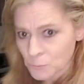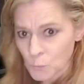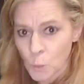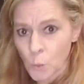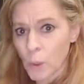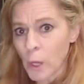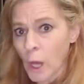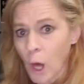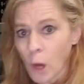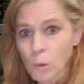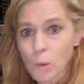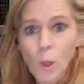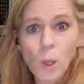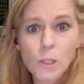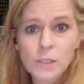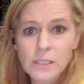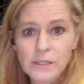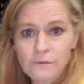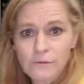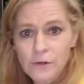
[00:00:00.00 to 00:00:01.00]
We all roll
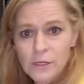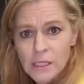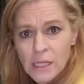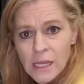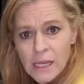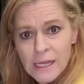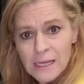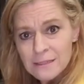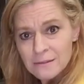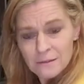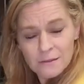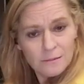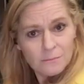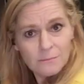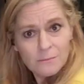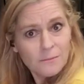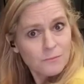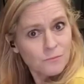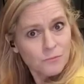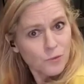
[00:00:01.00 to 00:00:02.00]
differently,
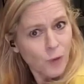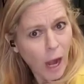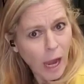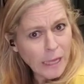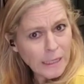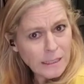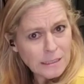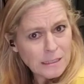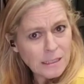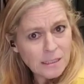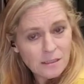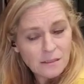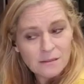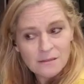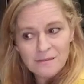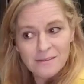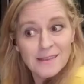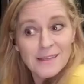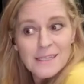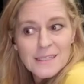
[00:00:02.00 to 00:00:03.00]
right?
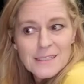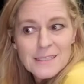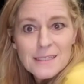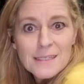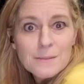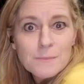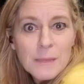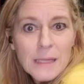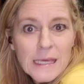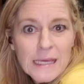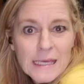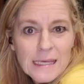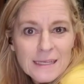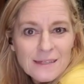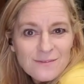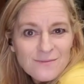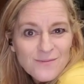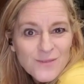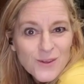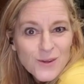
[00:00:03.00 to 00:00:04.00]
This is me.
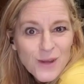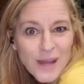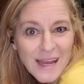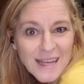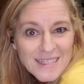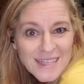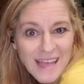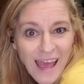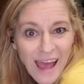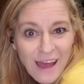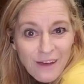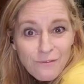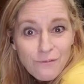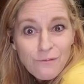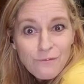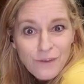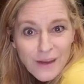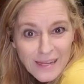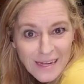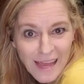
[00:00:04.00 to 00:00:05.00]
You guys have
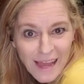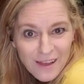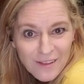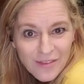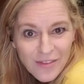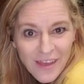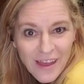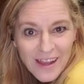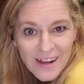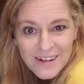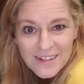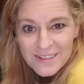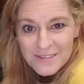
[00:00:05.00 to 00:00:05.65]
fun out there.